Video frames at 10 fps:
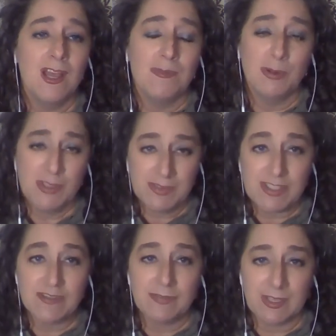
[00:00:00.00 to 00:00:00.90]
Most of
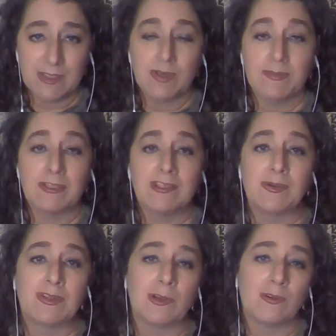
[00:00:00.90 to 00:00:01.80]
us are funded primarily
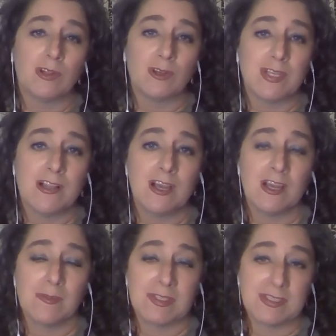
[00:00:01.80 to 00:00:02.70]
with local hotel
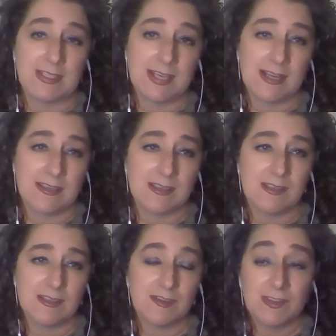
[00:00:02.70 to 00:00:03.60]
occupancy
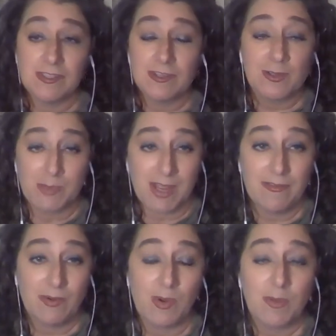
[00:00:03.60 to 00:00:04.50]
taxes, so visitors pay
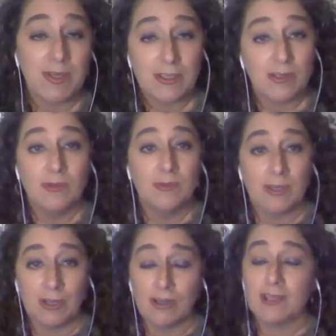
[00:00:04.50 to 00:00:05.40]
for what we do
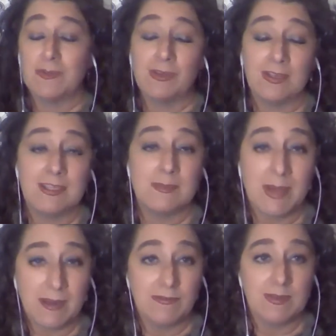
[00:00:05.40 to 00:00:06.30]
and our communities
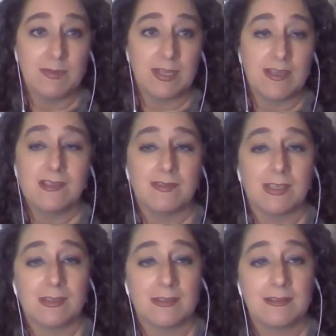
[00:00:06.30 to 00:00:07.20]
benefit because of
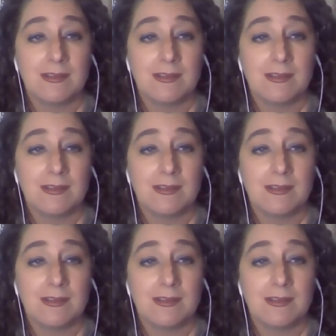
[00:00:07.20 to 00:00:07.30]
it.